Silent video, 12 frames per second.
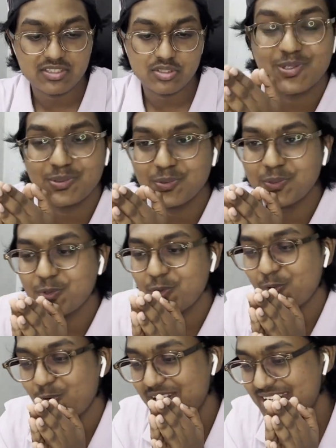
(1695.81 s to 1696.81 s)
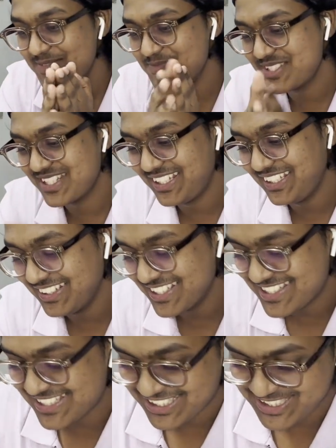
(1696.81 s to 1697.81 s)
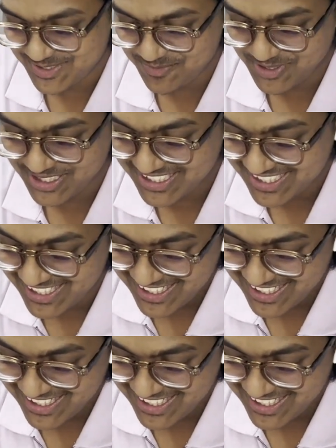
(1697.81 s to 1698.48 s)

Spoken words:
So when I'm saying this testimony,